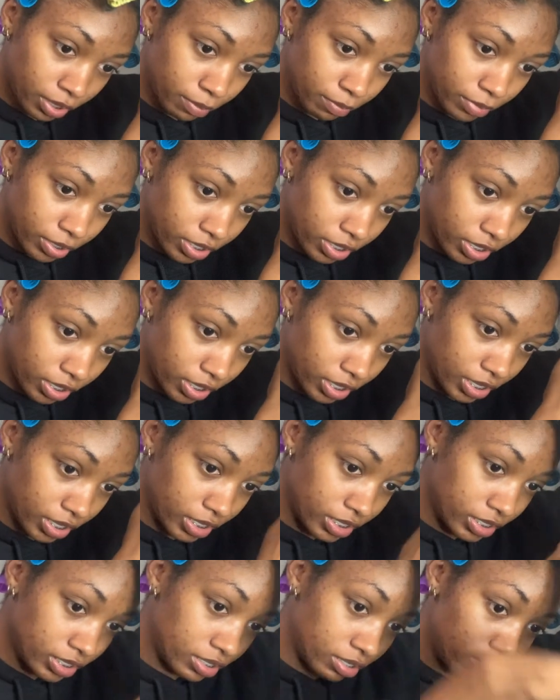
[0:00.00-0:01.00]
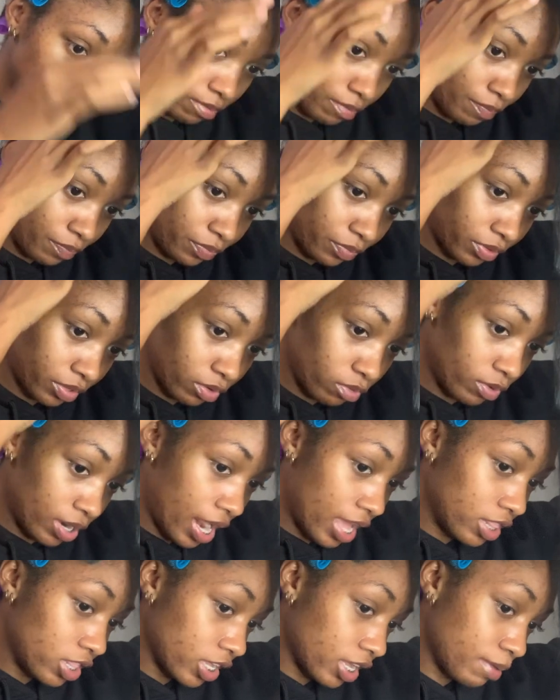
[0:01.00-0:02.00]
because when
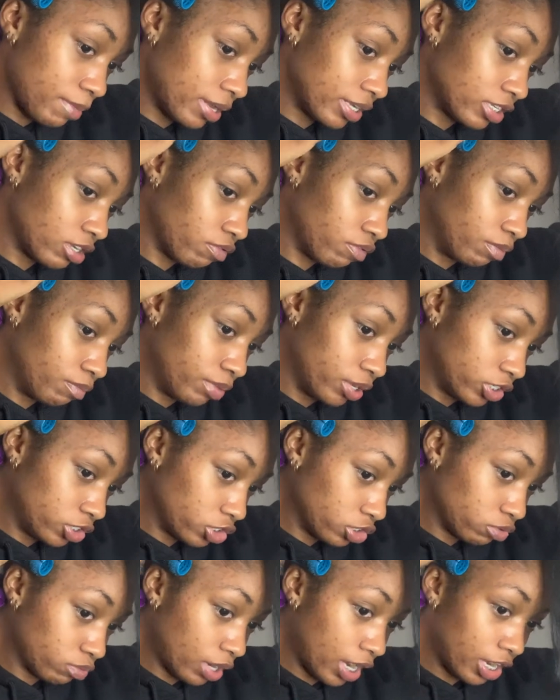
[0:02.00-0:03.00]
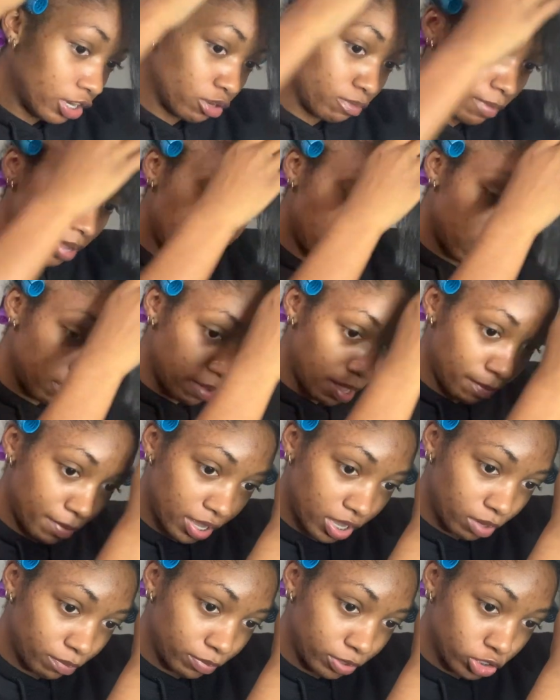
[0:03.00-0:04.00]
i look at myself in pictures when i do makeup my
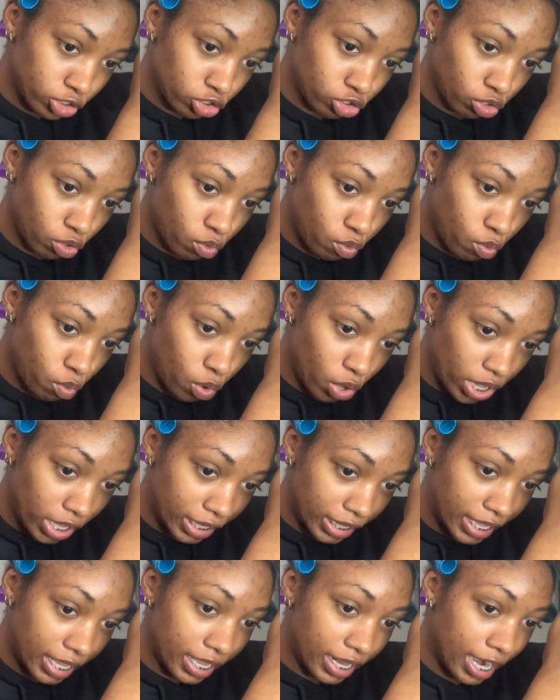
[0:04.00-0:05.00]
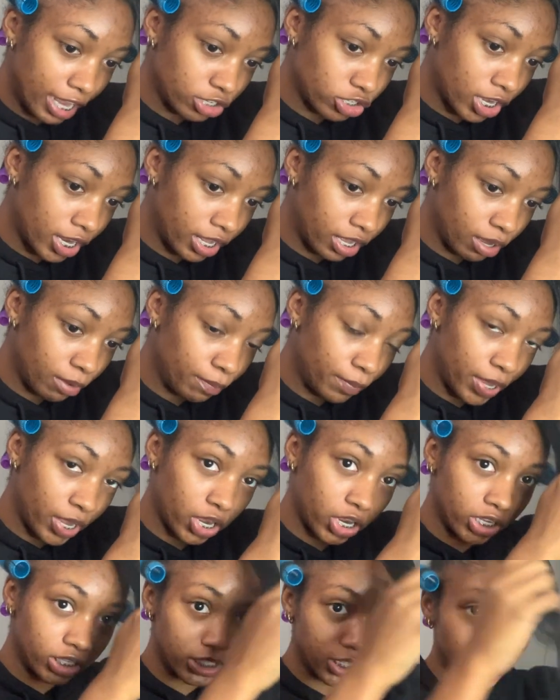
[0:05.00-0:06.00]
makeup is so oily and i try to compare
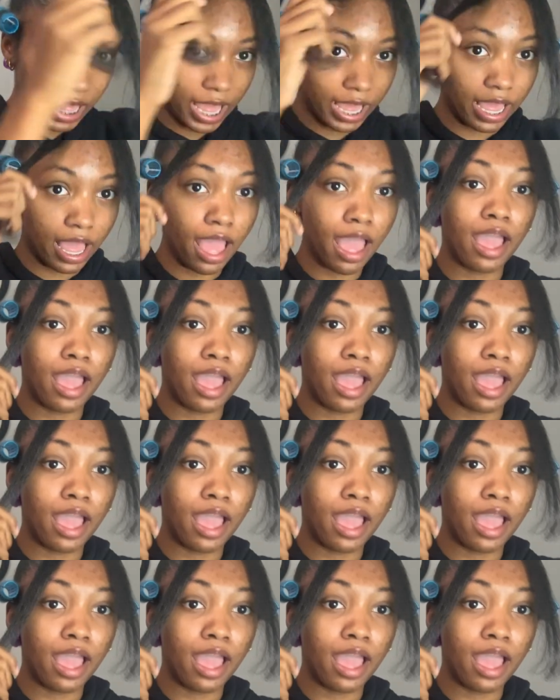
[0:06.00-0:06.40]
it to like